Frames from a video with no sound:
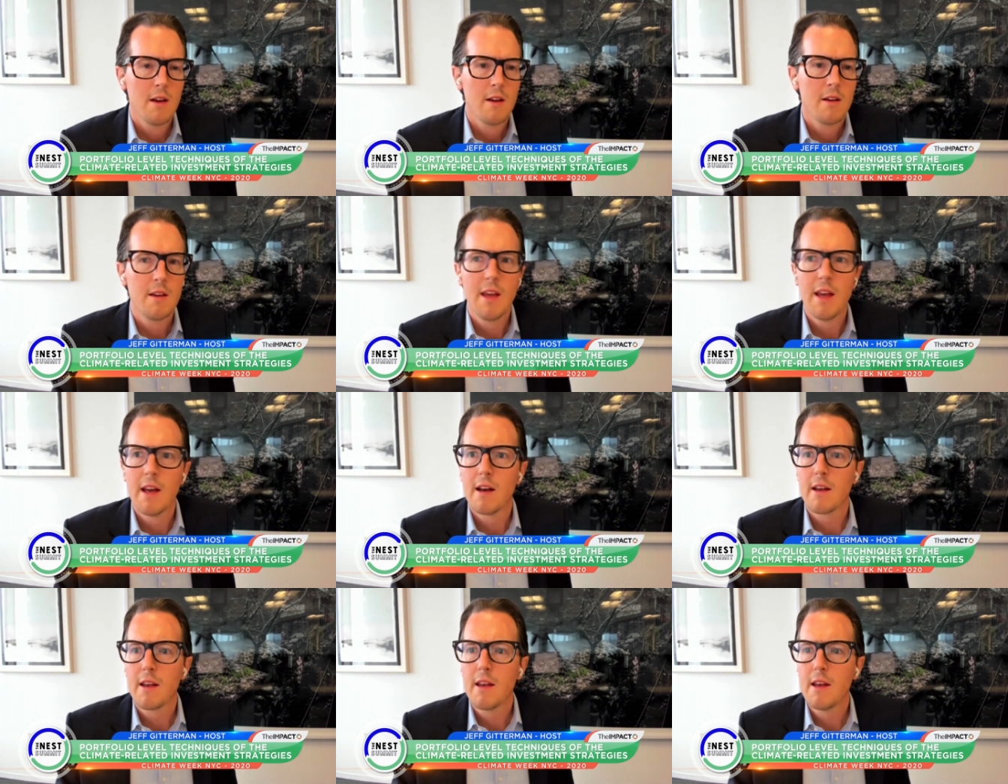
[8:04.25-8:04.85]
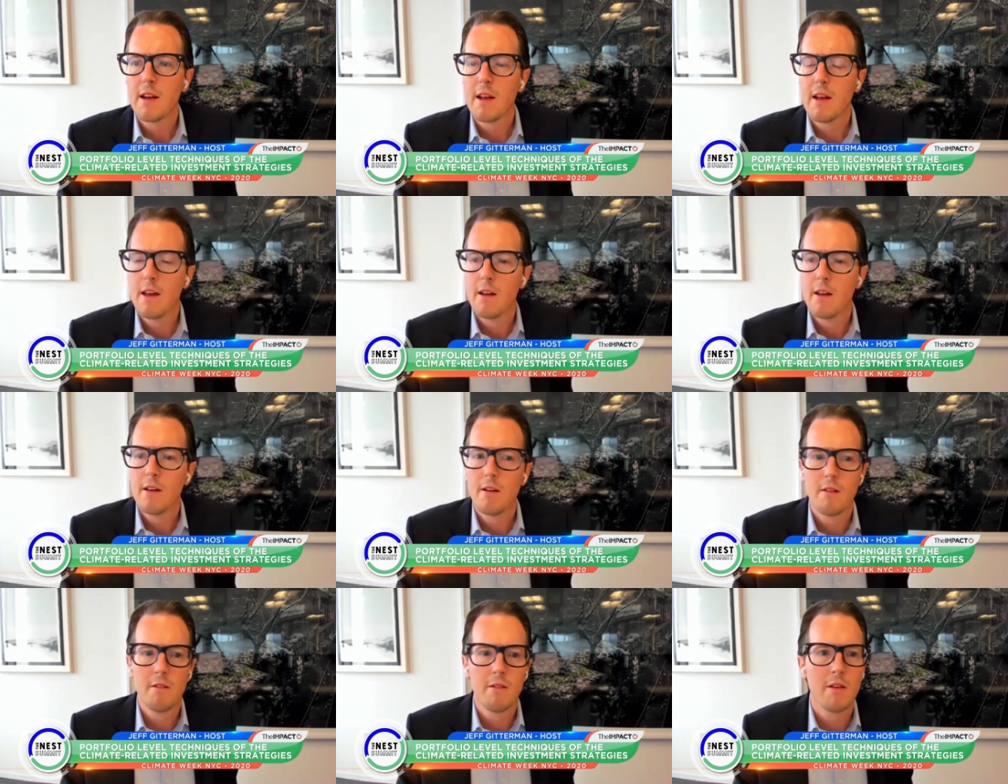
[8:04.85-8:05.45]
Yeah,
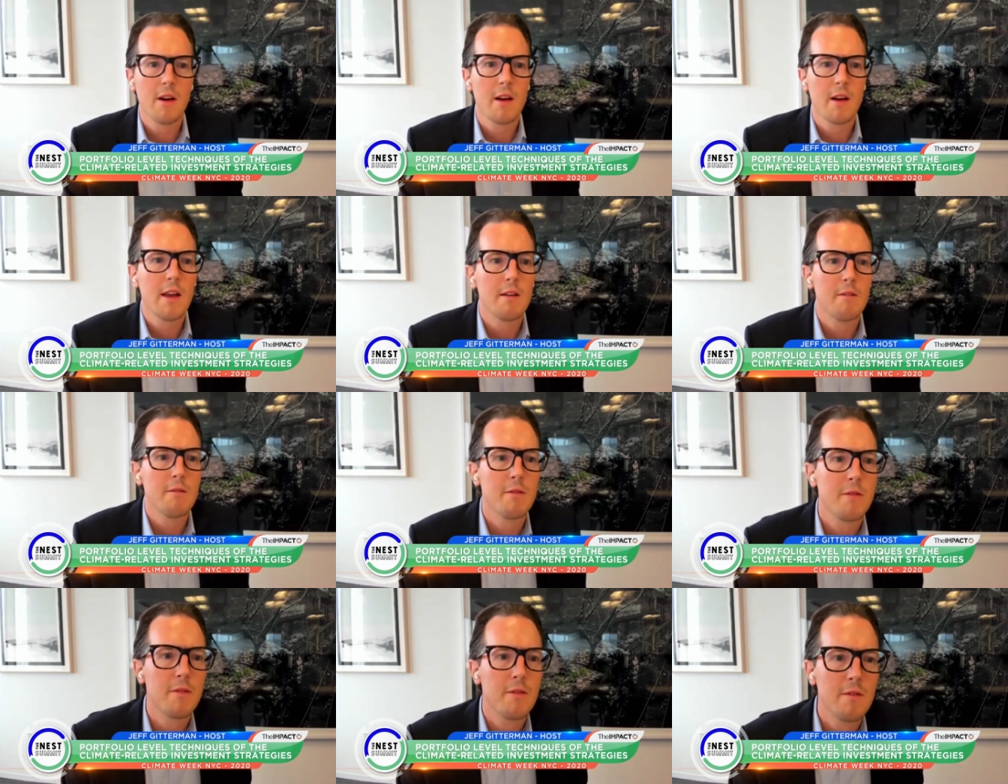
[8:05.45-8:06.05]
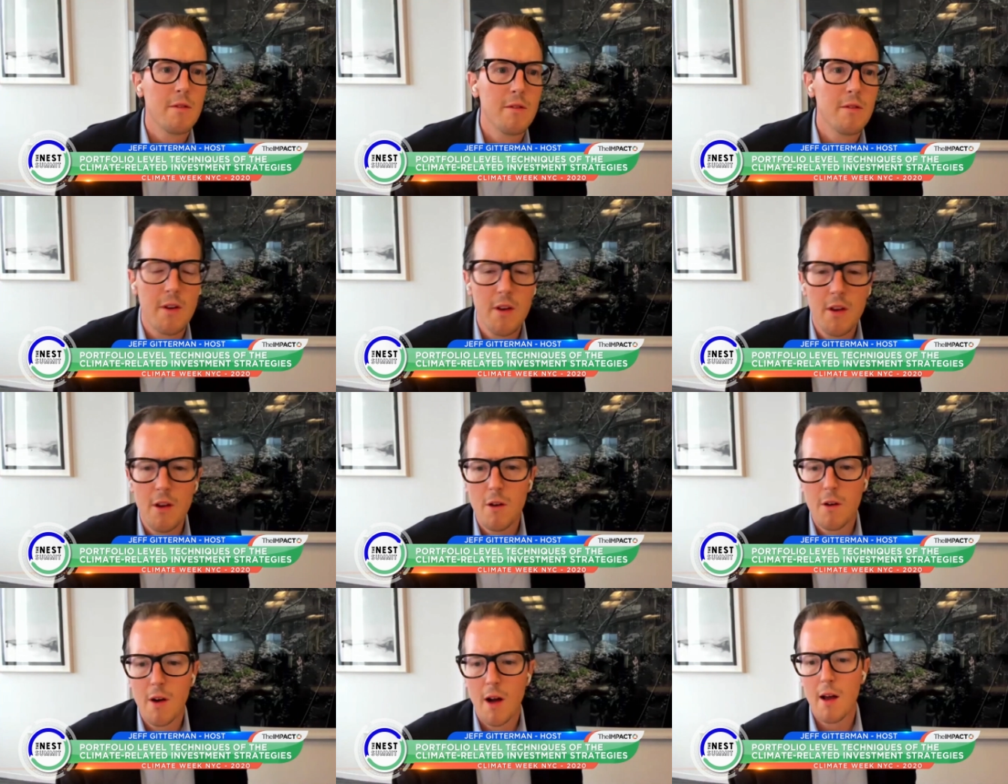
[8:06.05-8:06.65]
again, for
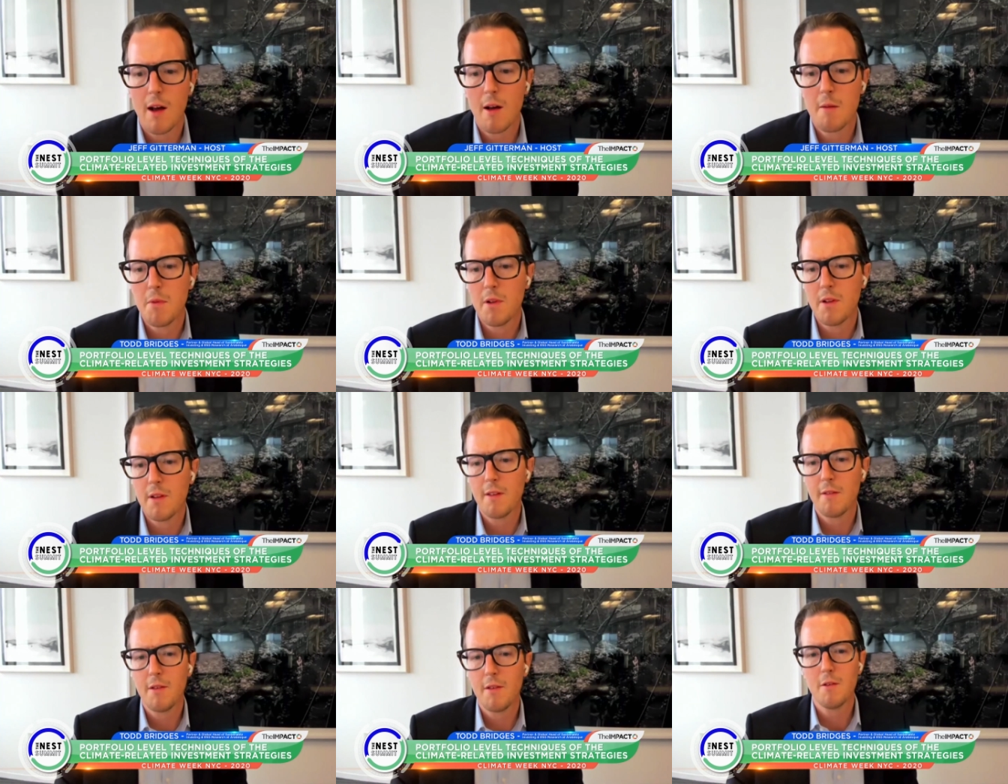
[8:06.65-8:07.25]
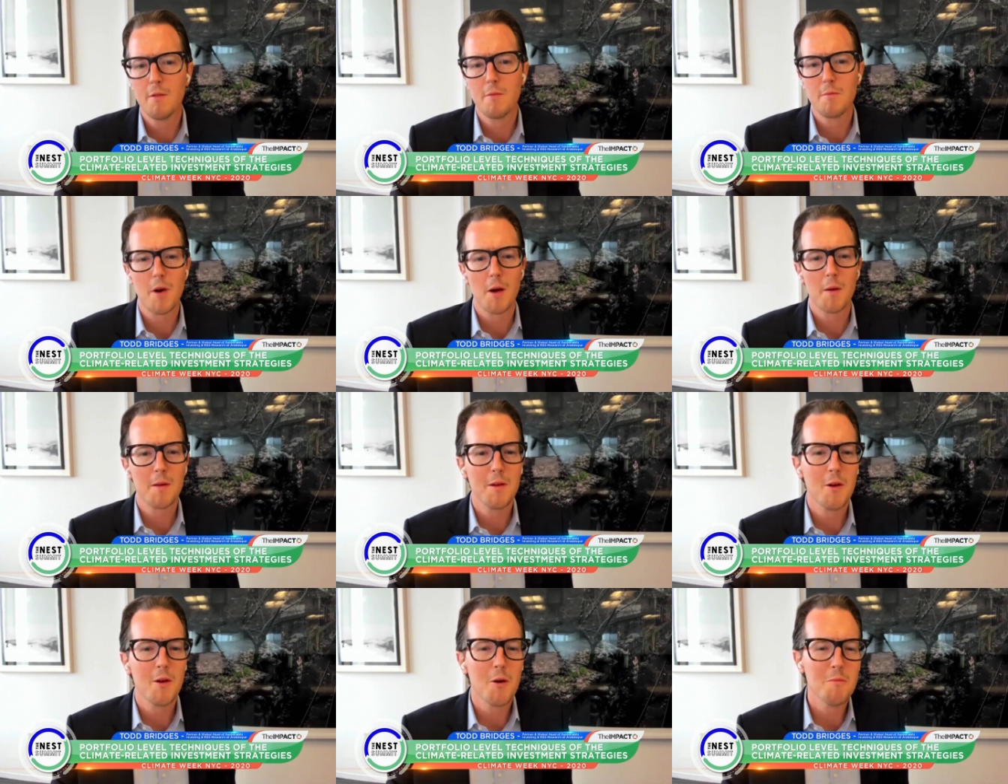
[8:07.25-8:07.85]
you, I believe you
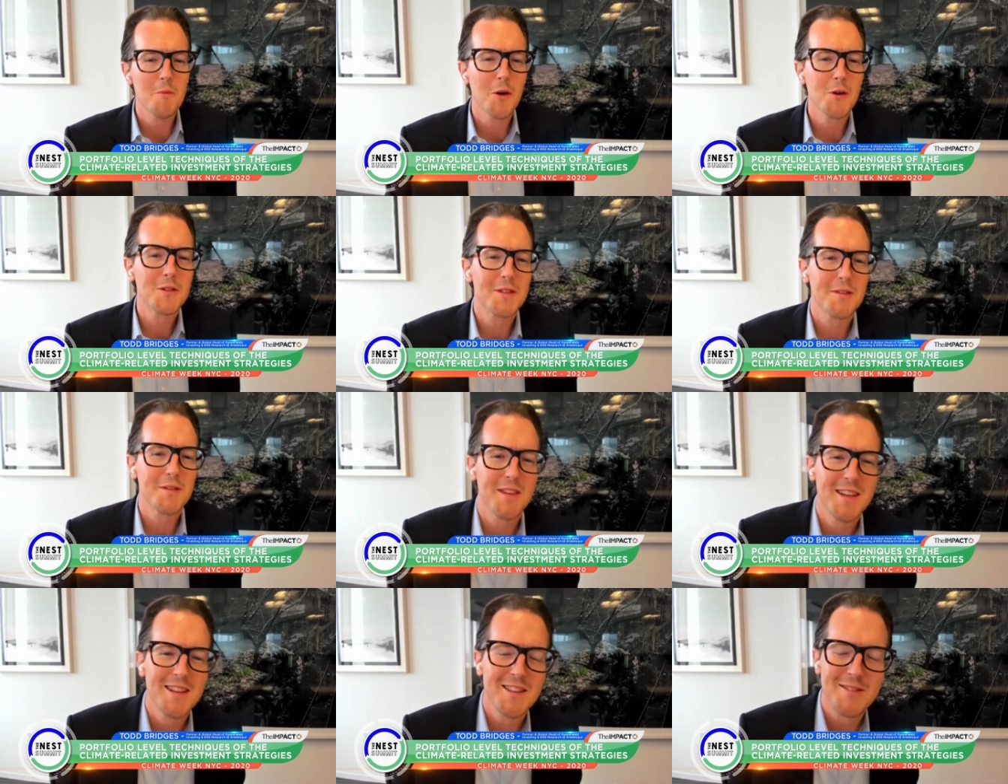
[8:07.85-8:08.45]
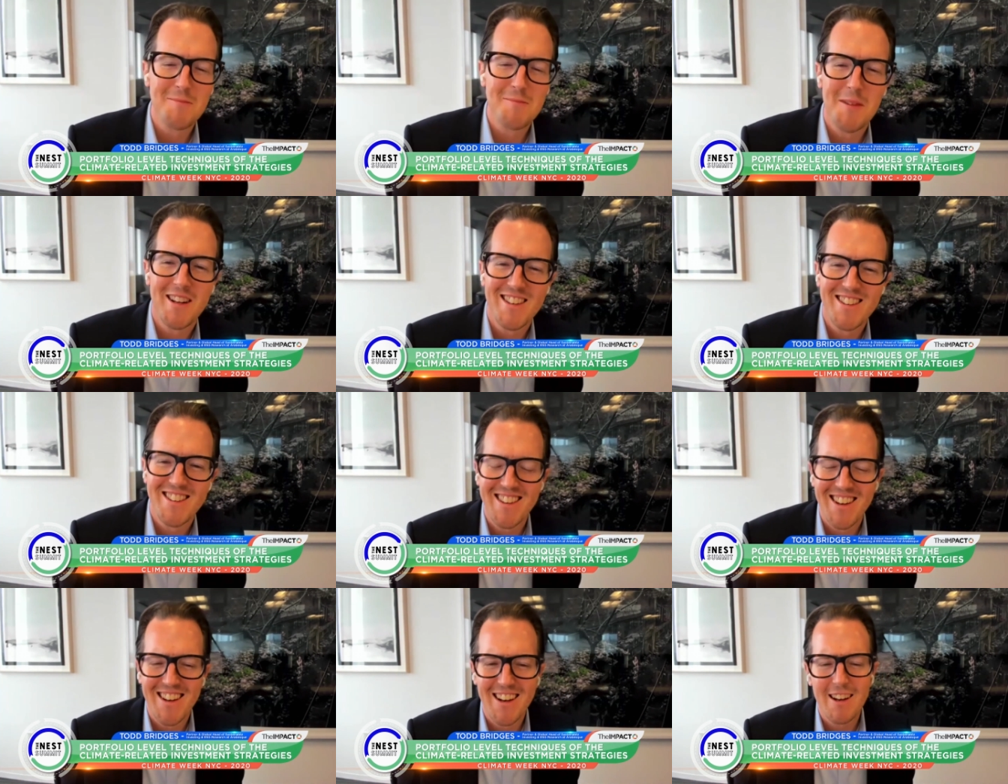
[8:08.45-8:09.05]
probably know most of these,
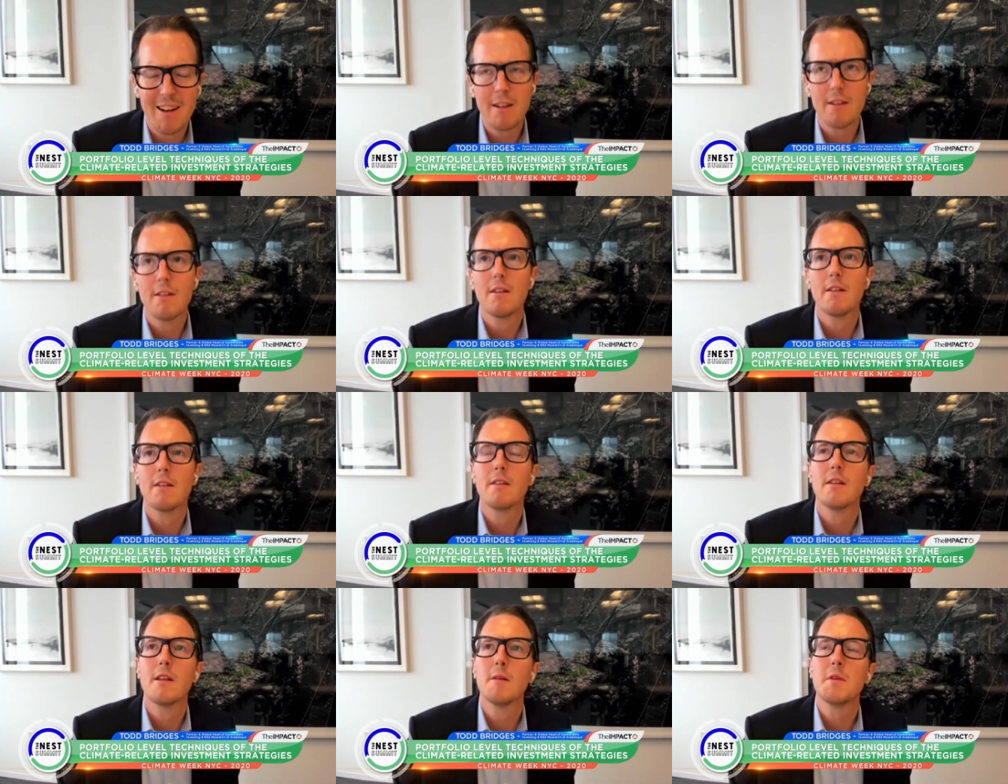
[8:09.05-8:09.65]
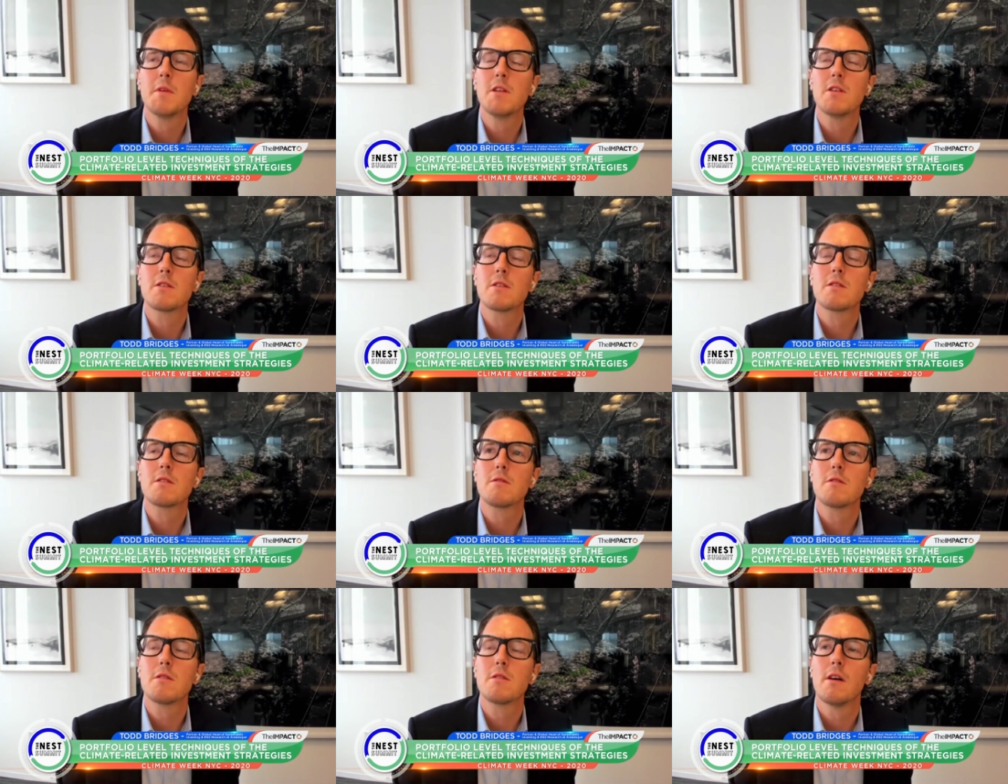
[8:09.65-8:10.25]
but let me
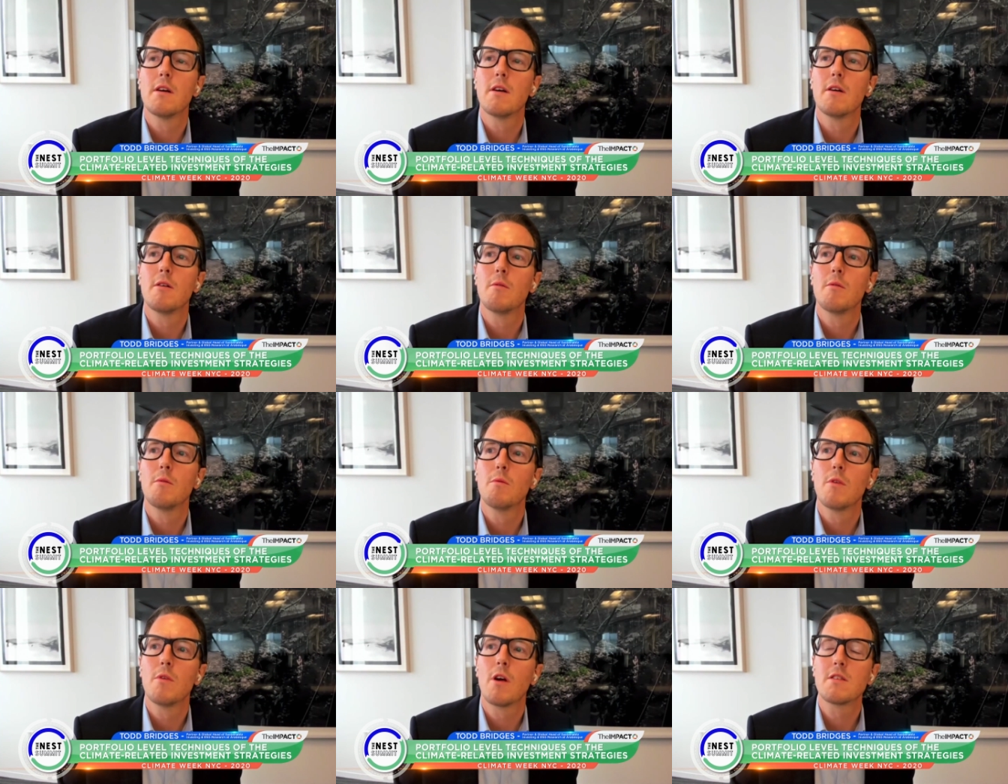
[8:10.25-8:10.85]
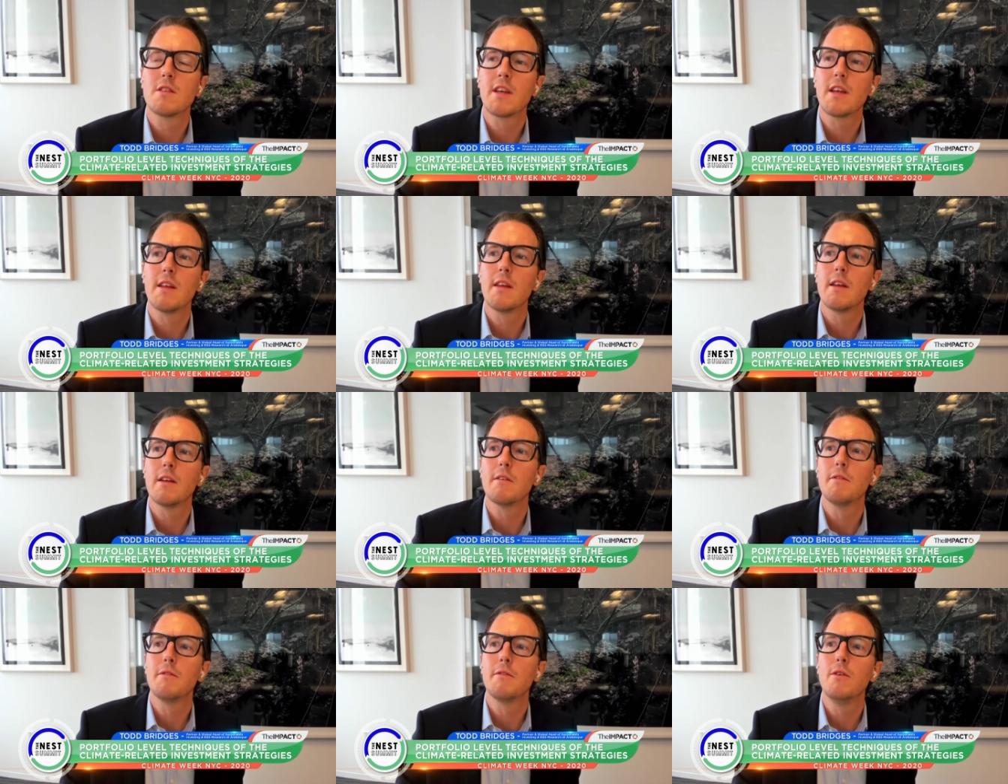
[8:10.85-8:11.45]
just
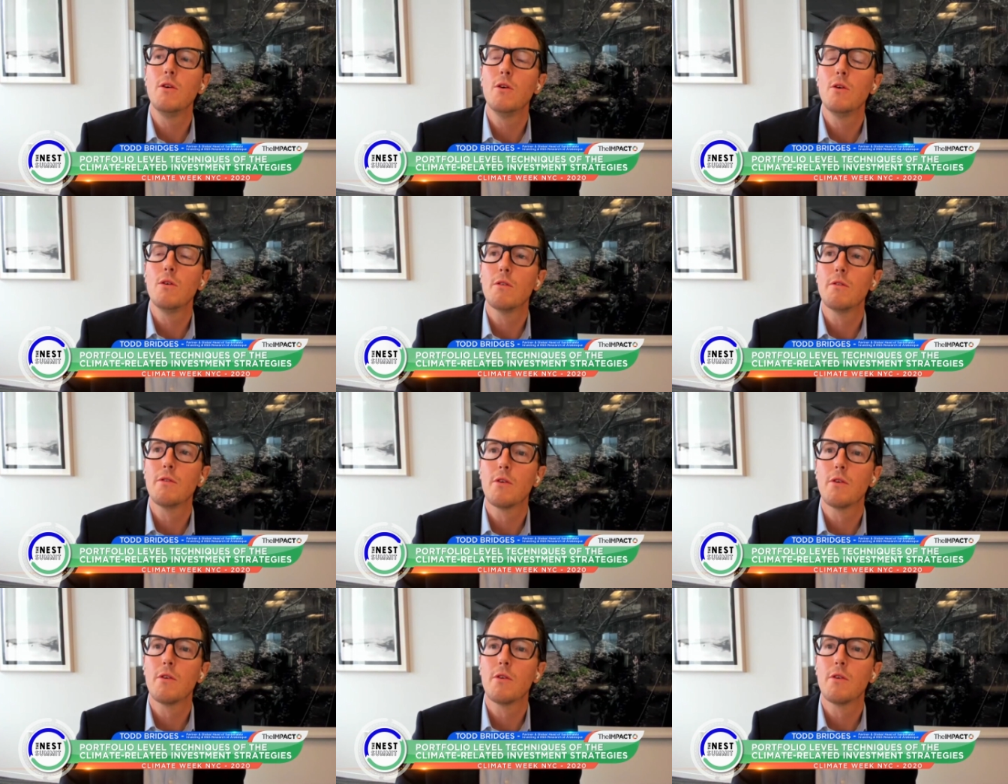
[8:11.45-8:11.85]
articulate a few.